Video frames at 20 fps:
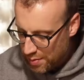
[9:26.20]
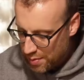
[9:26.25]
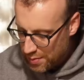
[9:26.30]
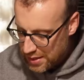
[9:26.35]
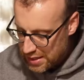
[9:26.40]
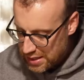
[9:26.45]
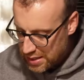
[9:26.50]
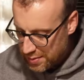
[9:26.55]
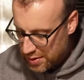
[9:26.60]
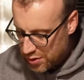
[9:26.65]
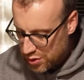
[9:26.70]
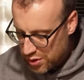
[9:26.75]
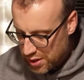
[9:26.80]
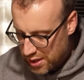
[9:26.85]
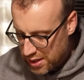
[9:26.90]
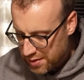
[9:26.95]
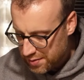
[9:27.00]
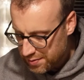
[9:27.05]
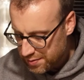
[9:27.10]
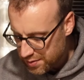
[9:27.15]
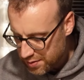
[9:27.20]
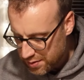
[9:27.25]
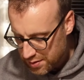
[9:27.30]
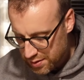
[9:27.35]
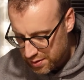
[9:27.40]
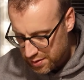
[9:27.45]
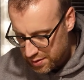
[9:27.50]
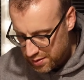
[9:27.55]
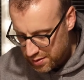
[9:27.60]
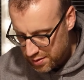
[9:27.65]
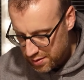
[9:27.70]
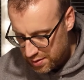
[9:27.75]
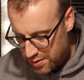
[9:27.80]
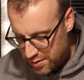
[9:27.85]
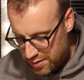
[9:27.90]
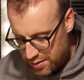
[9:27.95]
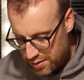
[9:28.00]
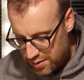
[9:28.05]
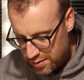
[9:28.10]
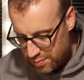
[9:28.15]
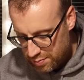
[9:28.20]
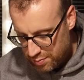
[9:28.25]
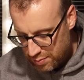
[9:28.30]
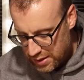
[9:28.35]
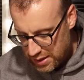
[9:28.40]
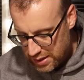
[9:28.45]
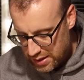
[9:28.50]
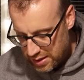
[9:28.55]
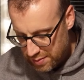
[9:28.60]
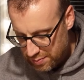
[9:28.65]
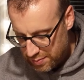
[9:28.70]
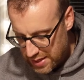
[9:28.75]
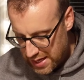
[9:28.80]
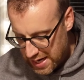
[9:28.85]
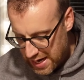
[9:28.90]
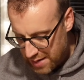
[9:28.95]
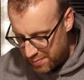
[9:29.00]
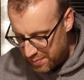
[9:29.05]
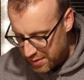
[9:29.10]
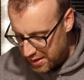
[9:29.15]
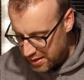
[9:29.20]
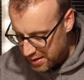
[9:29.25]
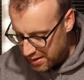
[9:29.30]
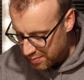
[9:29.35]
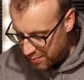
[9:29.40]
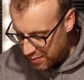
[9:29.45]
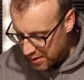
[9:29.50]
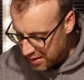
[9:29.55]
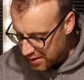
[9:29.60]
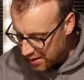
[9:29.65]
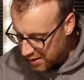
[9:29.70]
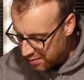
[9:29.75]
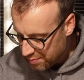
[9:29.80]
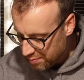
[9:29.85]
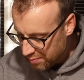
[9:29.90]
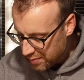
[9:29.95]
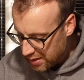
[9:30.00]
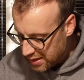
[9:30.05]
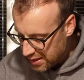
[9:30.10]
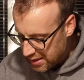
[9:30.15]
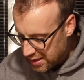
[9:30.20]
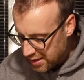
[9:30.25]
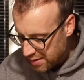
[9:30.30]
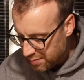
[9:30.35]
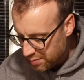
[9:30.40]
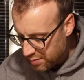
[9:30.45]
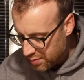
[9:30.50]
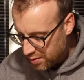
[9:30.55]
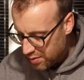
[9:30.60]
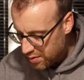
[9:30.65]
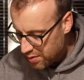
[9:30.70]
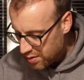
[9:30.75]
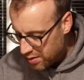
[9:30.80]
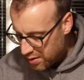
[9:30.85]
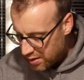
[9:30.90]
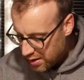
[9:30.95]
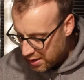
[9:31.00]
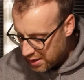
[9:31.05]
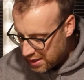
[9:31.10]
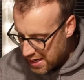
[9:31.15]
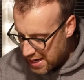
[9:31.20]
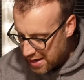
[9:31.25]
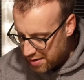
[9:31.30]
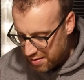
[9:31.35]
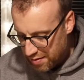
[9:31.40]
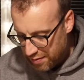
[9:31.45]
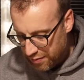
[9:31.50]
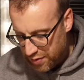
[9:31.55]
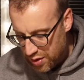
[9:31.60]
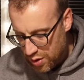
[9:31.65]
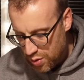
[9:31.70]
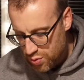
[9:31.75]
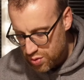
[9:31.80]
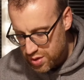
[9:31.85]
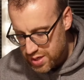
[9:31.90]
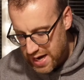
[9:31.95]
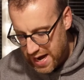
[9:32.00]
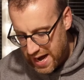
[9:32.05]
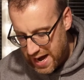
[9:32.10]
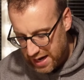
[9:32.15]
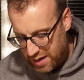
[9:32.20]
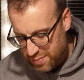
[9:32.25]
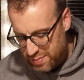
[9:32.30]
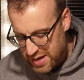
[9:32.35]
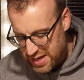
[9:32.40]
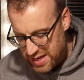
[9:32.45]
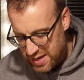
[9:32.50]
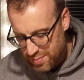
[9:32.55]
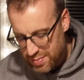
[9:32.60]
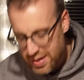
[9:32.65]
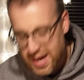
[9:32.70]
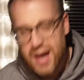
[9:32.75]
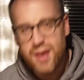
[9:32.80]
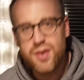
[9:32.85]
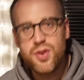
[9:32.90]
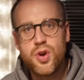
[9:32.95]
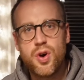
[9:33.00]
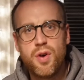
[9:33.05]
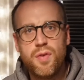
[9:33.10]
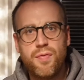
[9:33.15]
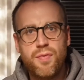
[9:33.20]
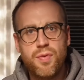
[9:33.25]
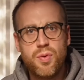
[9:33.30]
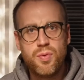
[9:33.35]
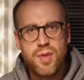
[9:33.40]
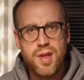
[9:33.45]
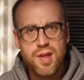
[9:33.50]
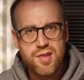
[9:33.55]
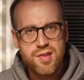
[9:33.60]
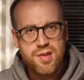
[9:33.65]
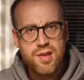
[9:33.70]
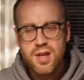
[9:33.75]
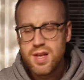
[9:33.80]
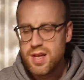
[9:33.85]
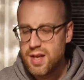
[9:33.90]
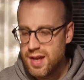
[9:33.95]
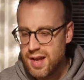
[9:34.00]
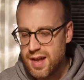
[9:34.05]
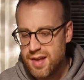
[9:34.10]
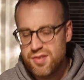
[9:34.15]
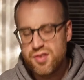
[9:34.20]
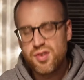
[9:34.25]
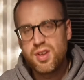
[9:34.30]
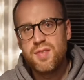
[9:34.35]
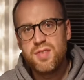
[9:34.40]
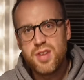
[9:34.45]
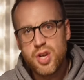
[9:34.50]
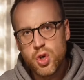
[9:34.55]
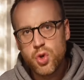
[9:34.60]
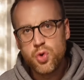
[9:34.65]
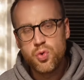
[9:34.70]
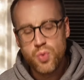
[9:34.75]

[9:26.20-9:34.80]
are medium actually. Medium, dark, medium. Yeah, there's a few dark, medium, dark dot through this, so it gives you a good